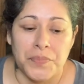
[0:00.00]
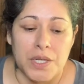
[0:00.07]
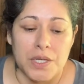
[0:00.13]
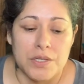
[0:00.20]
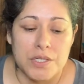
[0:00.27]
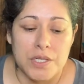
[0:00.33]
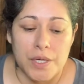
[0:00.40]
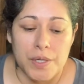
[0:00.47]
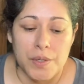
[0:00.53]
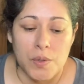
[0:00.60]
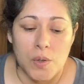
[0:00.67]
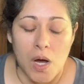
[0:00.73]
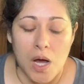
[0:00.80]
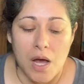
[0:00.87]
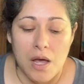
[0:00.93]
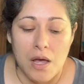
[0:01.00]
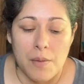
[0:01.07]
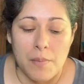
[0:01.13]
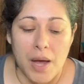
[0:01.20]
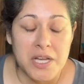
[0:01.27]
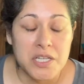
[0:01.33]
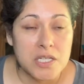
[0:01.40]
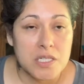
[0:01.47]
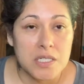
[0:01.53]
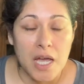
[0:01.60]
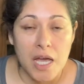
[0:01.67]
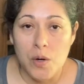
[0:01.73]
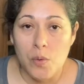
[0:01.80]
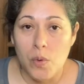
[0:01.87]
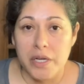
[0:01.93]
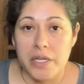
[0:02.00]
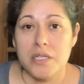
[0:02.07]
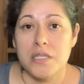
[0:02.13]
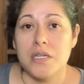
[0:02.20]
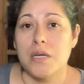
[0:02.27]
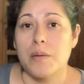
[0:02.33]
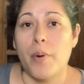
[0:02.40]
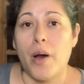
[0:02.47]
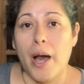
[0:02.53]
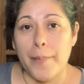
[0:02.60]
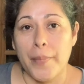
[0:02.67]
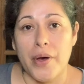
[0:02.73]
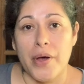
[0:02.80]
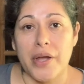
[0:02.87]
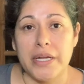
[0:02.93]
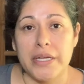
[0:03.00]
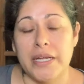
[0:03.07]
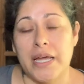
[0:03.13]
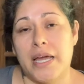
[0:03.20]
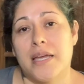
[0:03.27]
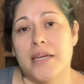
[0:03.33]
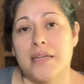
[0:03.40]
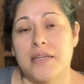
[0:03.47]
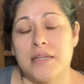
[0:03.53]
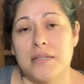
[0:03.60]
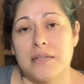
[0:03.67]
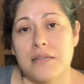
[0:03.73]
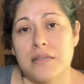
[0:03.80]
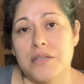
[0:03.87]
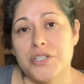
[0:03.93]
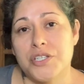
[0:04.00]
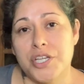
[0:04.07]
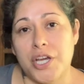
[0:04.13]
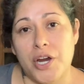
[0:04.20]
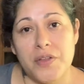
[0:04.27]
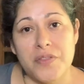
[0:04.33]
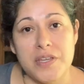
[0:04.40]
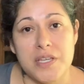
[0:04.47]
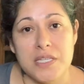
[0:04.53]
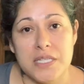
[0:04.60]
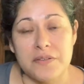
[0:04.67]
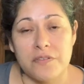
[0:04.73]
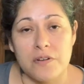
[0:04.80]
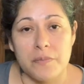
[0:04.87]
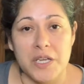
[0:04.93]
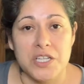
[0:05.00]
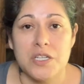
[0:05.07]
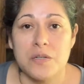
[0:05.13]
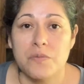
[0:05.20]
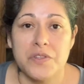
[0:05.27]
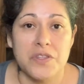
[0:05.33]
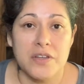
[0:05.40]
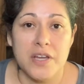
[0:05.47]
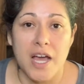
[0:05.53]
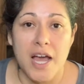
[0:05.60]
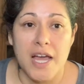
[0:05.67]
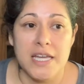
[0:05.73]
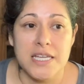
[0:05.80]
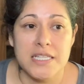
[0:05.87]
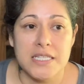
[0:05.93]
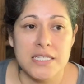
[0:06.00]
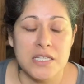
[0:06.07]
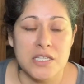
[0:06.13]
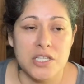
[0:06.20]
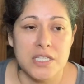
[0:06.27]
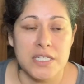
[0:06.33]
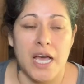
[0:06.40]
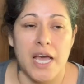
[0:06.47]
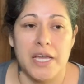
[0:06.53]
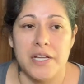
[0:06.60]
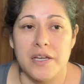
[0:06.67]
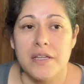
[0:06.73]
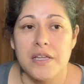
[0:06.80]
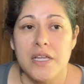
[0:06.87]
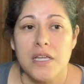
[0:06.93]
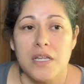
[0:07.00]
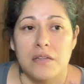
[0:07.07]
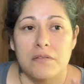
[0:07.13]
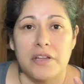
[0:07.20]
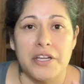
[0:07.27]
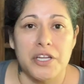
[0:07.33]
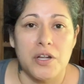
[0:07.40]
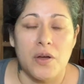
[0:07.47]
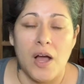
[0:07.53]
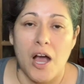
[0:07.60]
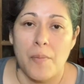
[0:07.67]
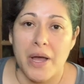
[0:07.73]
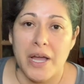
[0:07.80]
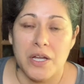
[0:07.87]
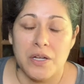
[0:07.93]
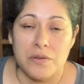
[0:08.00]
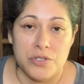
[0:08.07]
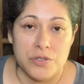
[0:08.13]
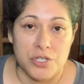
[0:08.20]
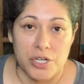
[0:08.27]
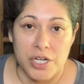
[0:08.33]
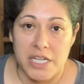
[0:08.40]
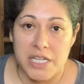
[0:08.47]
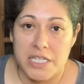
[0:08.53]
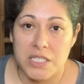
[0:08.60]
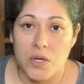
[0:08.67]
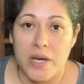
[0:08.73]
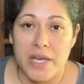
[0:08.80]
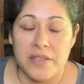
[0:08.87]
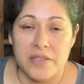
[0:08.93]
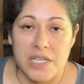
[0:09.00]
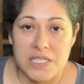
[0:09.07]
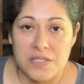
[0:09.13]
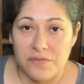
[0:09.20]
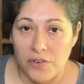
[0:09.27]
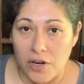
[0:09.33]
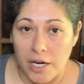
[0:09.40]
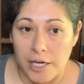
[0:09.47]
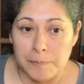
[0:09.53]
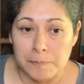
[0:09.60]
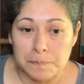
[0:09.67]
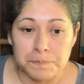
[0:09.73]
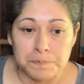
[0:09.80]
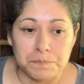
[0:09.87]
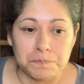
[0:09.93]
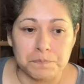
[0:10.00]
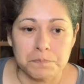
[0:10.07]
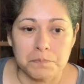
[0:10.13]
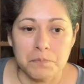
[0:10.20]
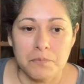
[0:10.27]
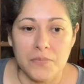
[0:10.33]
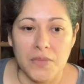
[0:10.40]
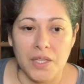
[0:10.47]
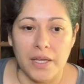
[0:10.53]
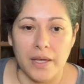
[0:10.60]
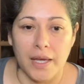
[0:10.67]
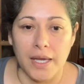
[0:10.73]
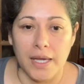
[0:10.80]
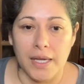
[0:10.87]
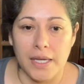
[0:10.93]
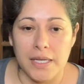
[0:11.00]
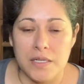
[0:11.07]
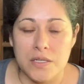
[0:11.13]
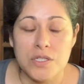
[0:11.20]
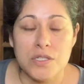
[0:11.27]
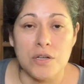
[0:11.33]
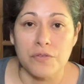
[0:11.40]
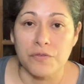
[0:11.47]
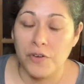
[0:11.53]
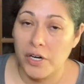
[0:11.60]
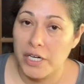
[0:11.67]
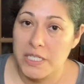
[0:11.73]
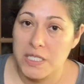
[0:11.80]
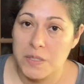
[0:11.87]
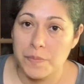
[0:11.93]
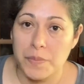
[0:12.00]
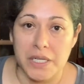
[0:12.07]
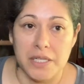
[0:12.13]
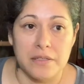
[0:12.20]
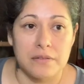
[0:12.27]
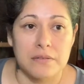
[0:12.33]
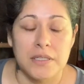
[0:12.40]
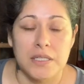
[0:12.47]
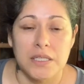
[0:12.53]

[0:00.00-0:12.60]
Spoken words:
So I just kind of wanted to pop on and share this information with you guys, to just kind of let you know how my journey is going thus far. And so far it's been